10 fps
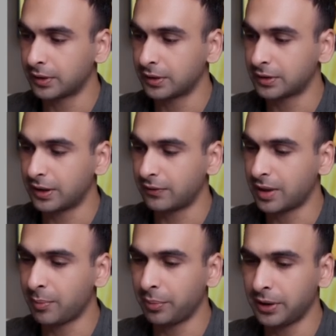Save
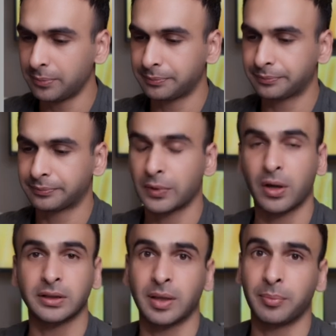template.
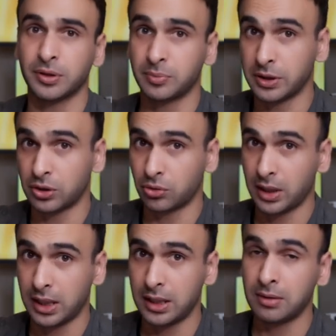Our template is being
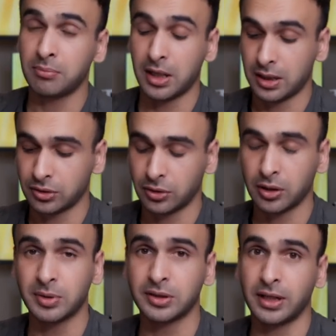created and it's going
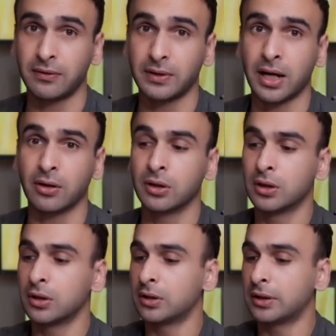to be saved now.
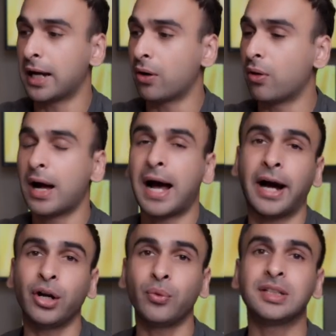Now,
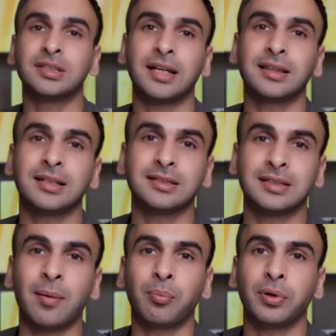how do we set this
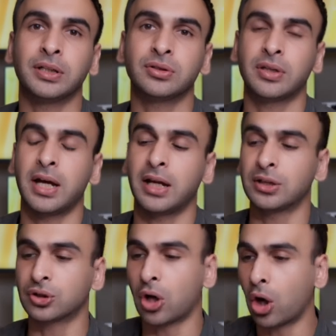template so that
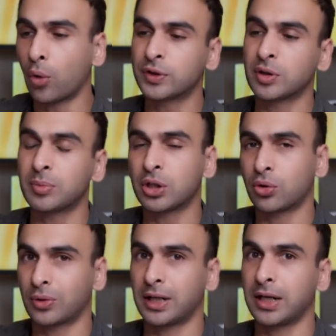it's always going to be
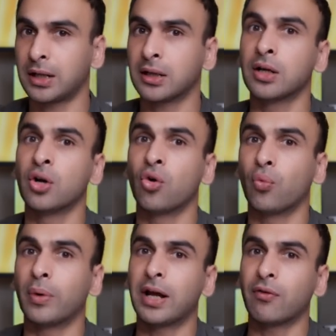created
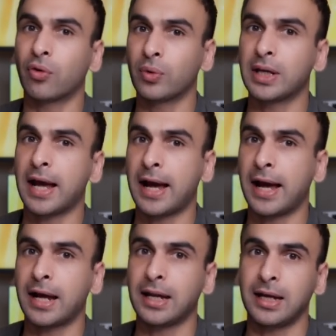whenever we
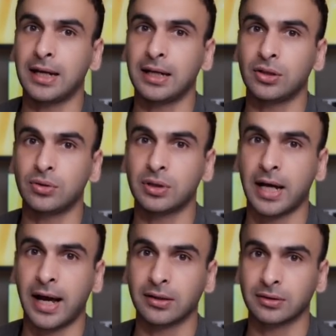add a new
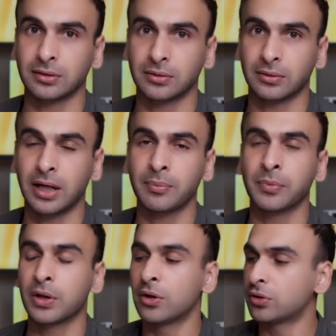task, right?
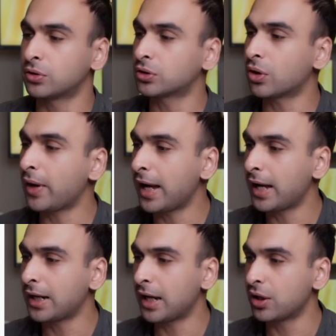So let's go
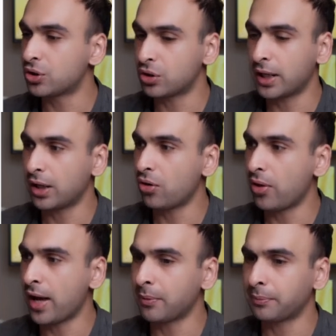ahead and show you how to do
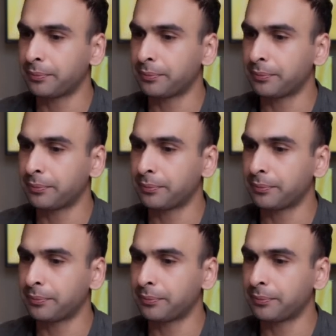that.